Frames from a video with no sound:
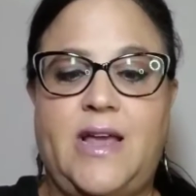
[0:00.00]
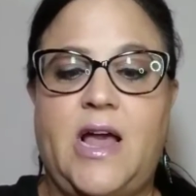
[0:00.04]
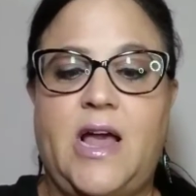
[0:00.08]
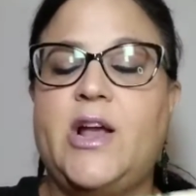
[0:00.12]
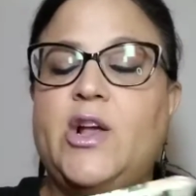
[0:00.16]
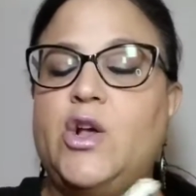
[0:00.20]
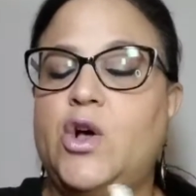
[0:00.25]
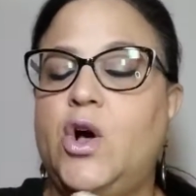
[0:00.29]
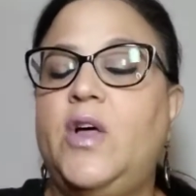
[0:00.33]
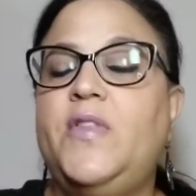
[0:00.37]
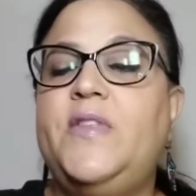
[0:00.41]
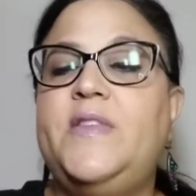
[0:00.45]
I
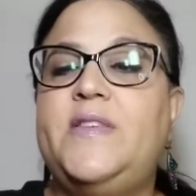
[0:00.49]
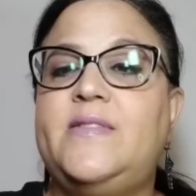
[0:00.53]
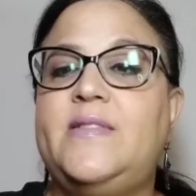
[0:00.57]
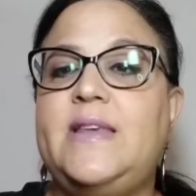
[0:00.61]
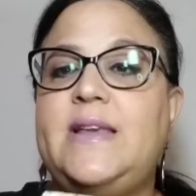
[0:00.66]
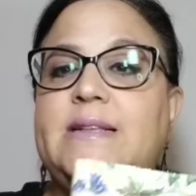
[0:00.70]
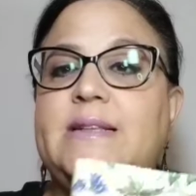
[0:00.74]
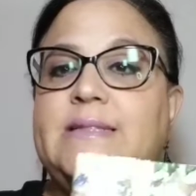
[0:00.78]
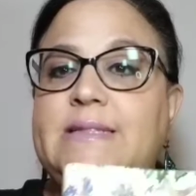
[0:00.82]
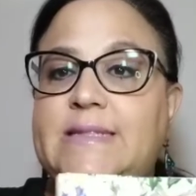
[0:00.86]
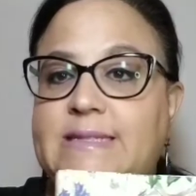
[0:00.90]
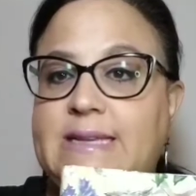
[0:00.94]
call this the
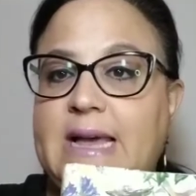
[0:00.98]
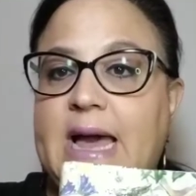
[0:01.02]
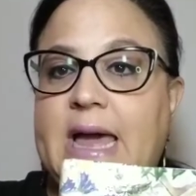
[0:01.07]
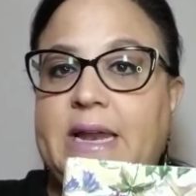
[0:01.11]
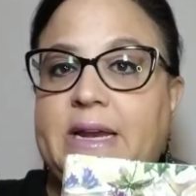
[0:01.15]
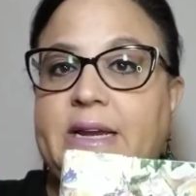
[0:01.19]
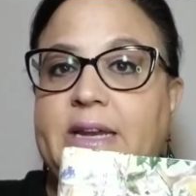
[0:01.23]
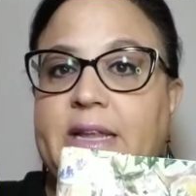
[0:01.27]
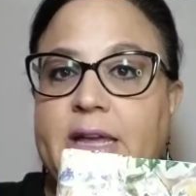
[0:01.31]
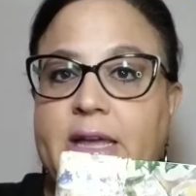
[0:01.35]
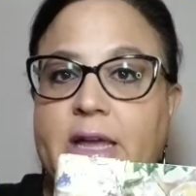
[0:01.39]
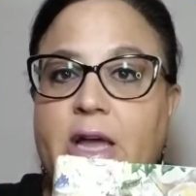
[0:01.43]

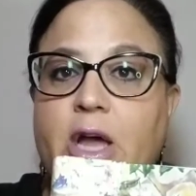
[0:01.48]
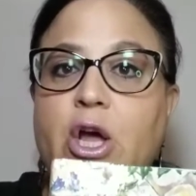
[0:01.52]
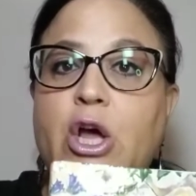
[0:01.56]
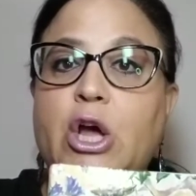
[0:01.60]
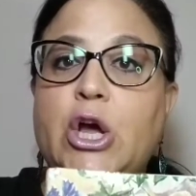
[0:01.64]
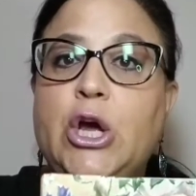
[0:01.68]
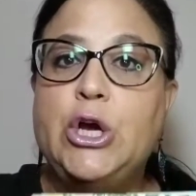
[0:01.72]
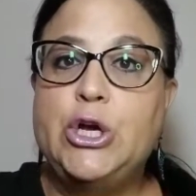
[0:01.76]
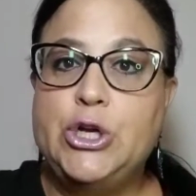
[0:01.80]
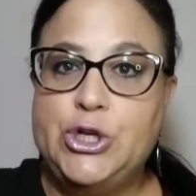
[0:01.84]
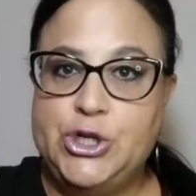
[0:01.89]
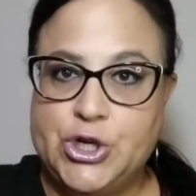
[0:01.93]
insanity
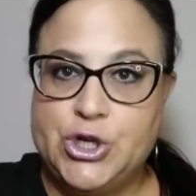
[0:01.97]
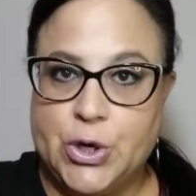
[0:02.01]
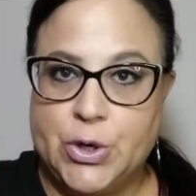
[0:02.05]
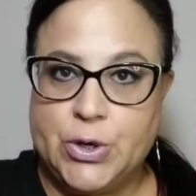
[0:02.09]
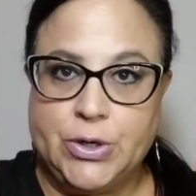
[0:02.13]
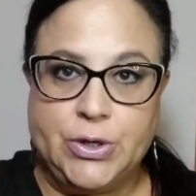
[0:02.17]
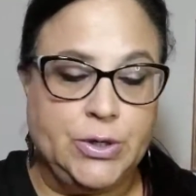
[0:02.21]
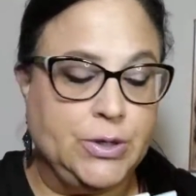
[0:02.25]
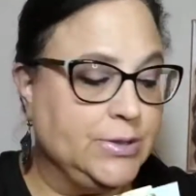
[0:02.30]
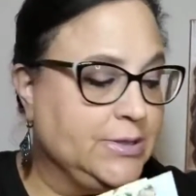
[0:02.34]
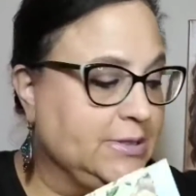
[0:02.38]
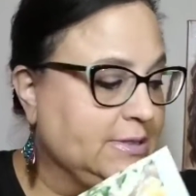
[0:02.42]

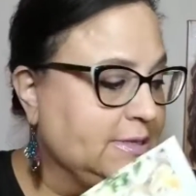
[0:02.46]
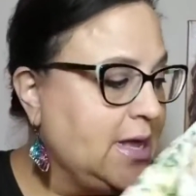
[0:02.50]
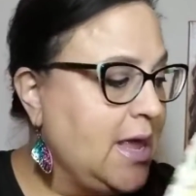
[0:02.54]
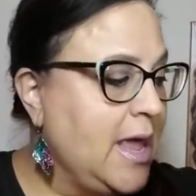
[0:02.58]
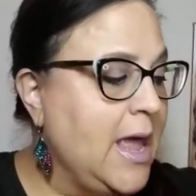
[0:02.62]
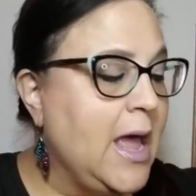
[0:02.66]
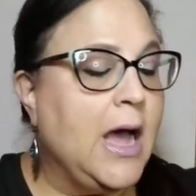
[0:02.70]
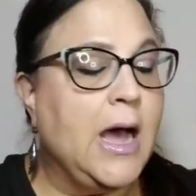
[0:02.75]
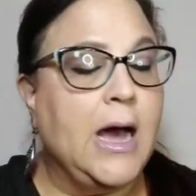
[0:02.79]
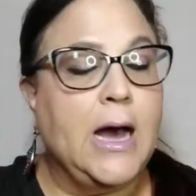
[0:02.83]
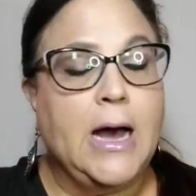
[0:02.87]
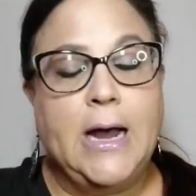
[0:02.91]
journals.
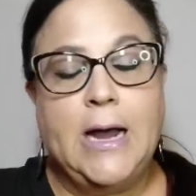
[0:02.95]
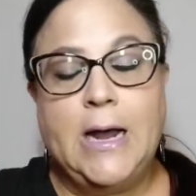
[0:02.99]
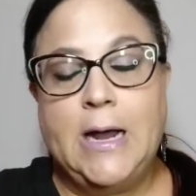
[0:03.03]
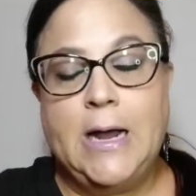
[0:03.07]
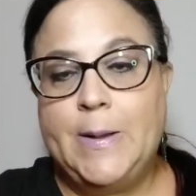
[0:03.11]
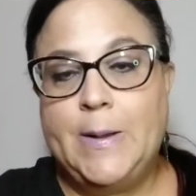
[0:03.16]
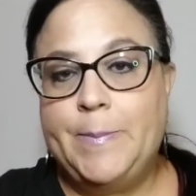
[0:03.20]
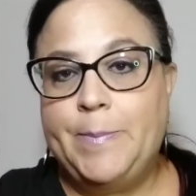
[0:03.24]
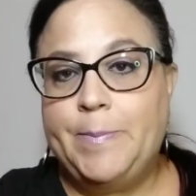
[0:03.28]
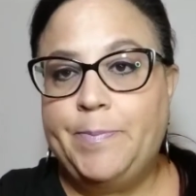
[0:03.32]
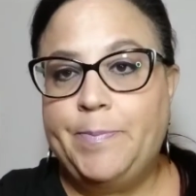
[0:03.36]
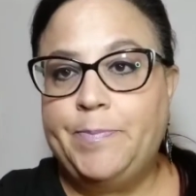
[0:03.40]

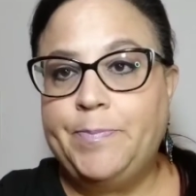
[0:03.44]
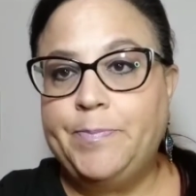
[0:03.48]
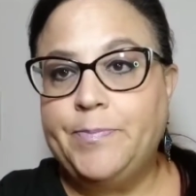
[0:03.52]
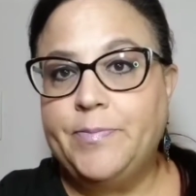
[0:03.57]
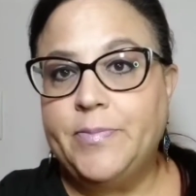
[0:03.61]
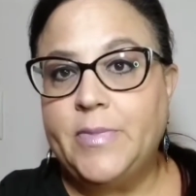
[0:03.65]
Um,